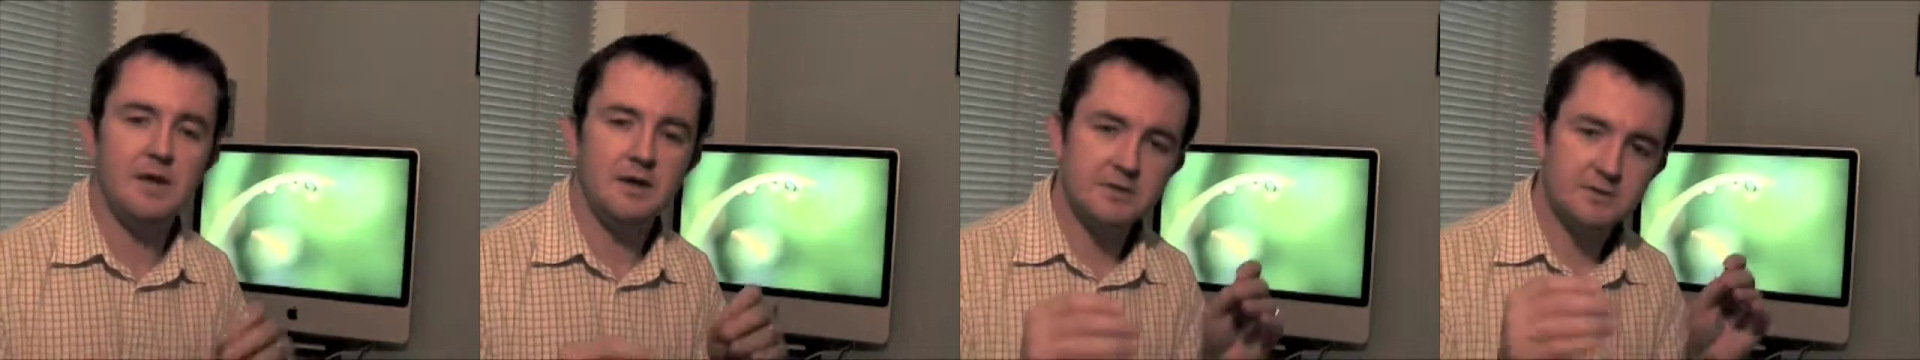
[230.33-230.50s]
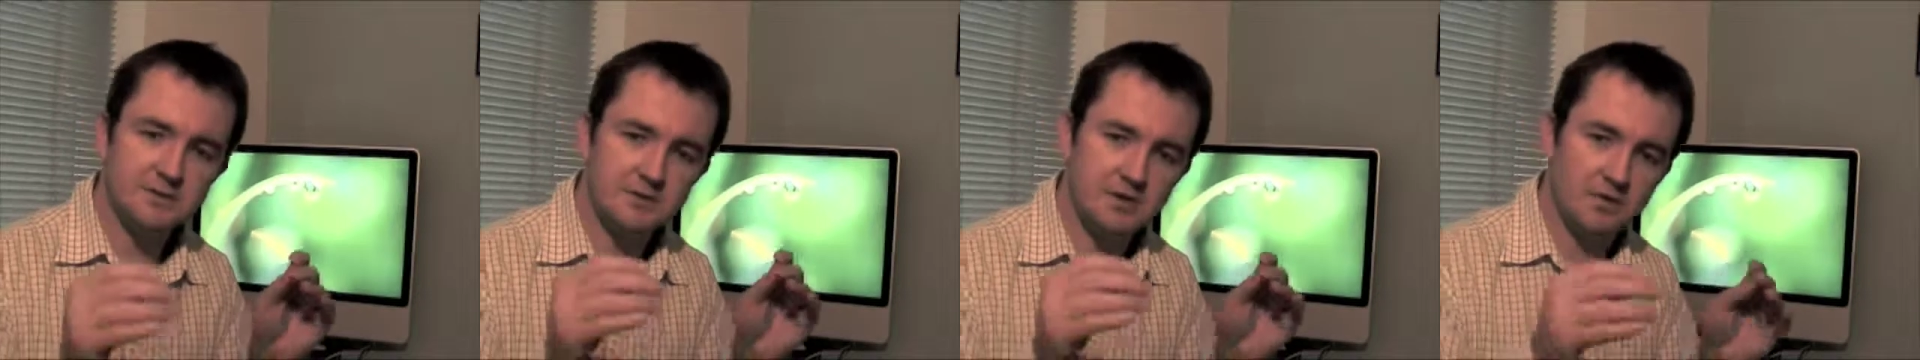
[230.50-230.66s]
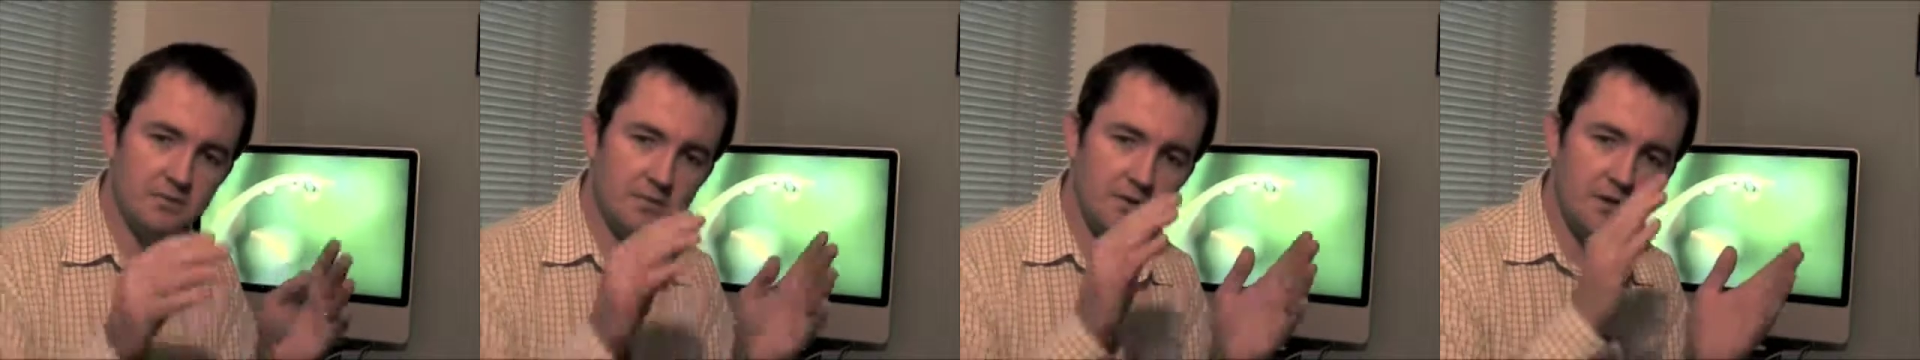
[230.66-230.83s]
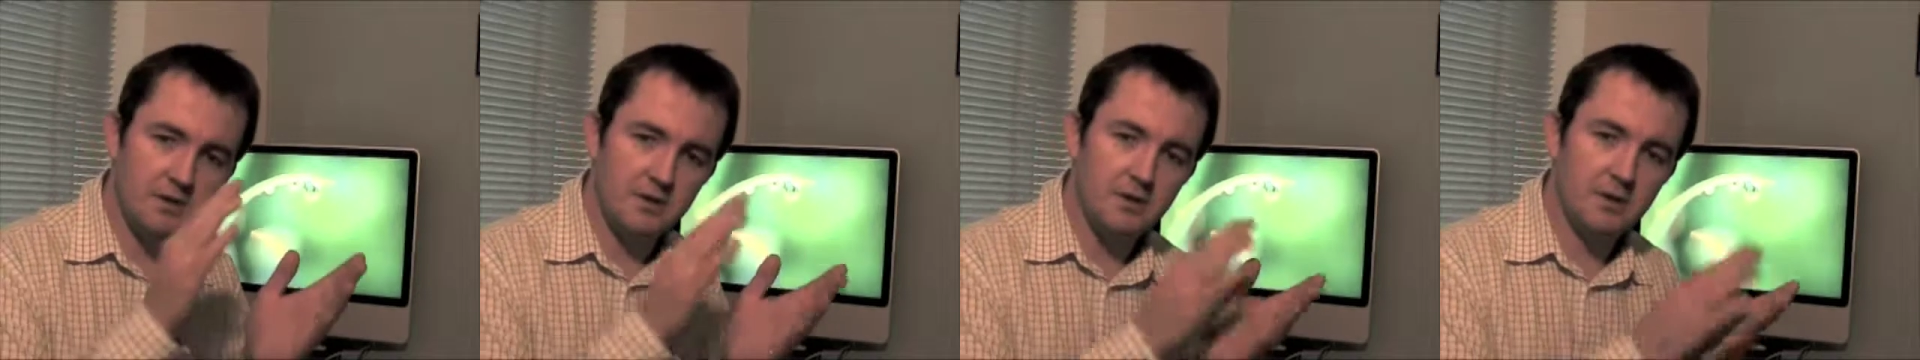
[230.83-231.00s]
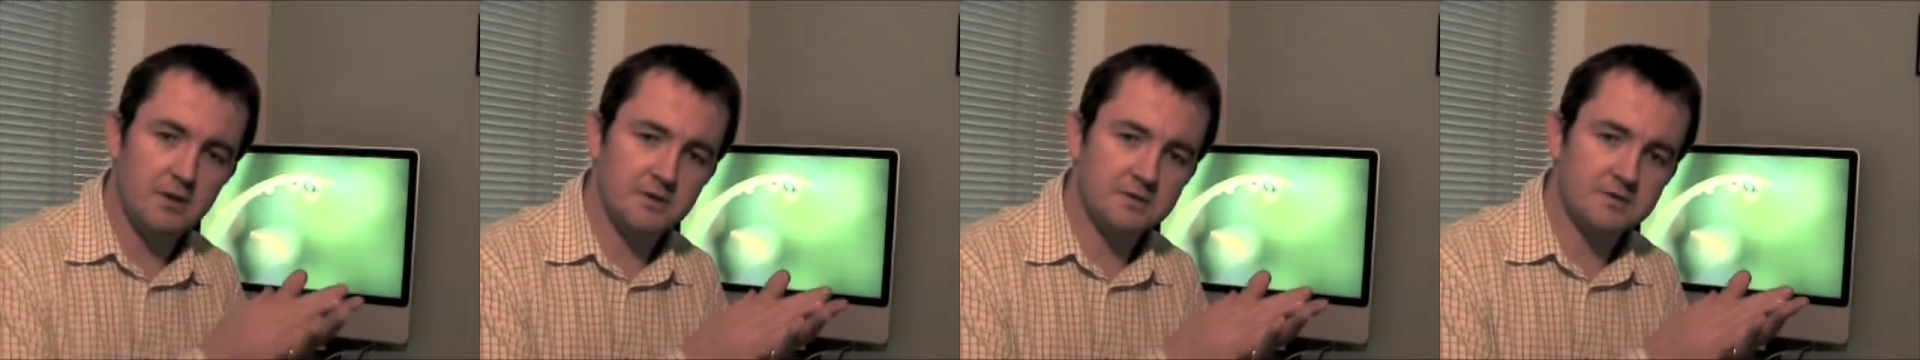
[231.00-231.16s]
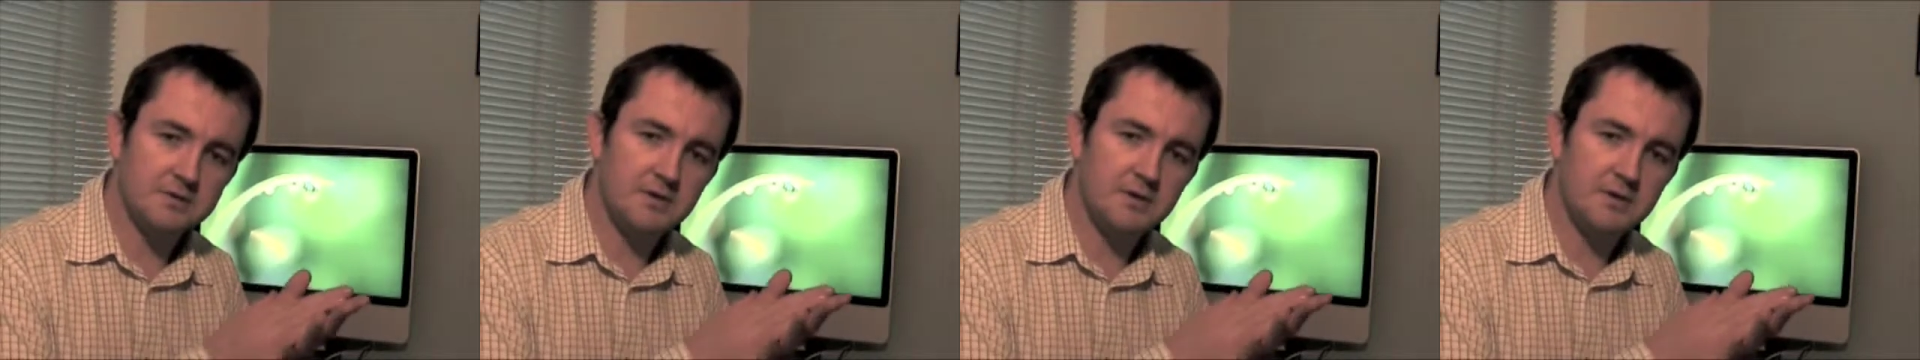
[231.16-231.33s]
So,
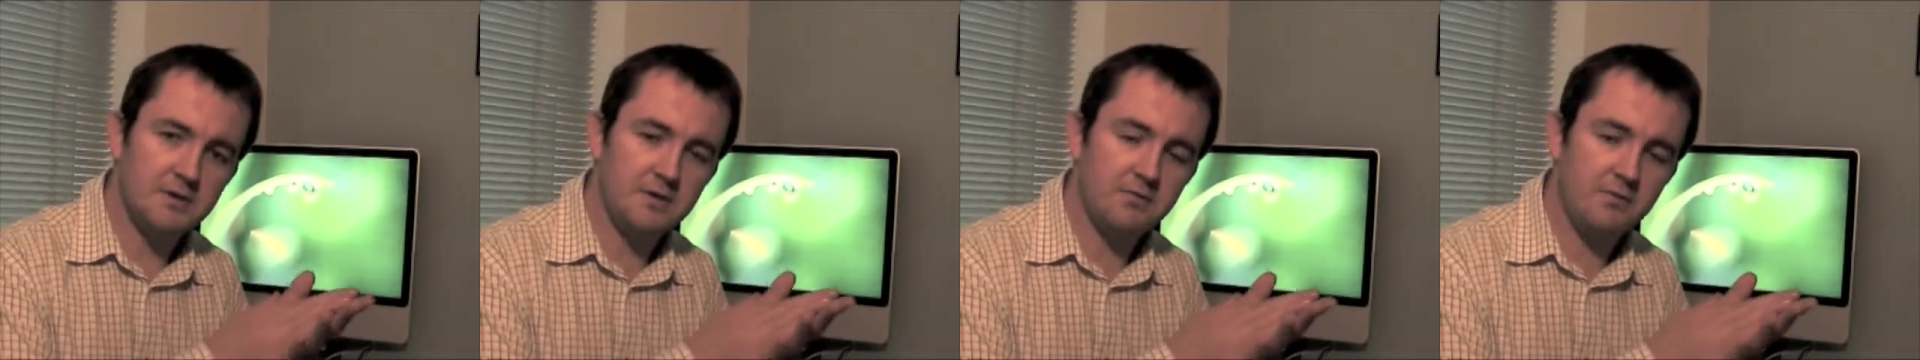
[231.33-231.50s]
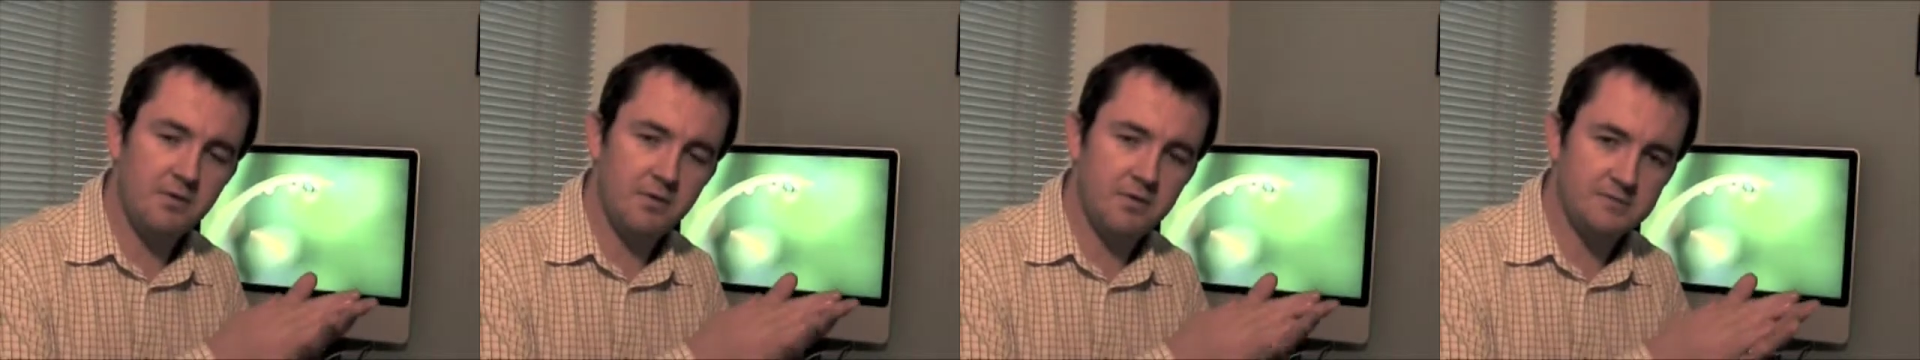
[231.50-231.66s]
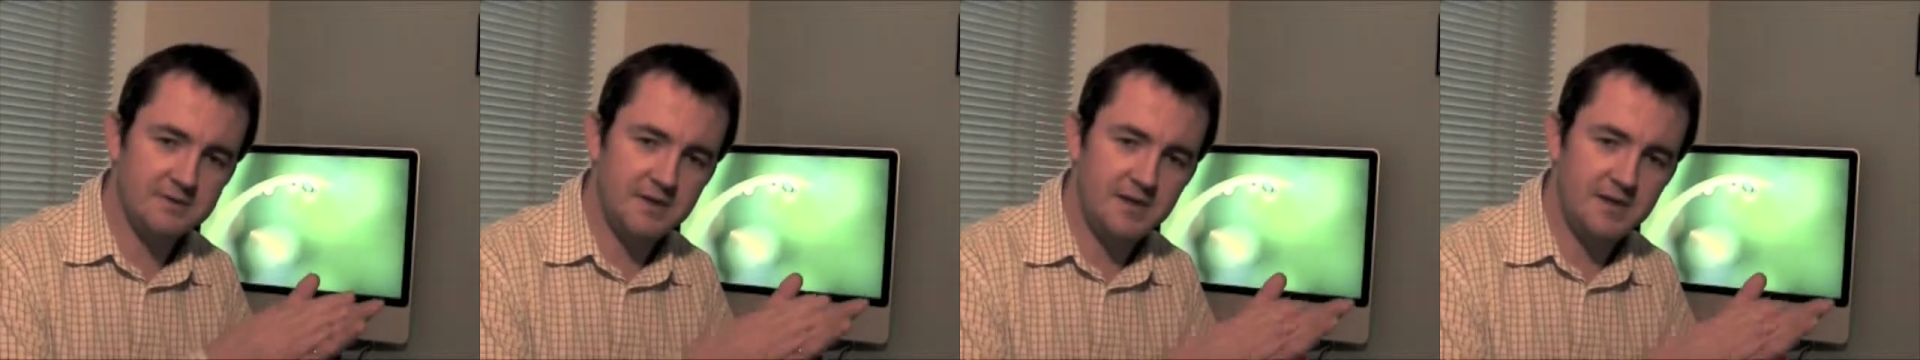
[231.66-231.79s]
last night you wrote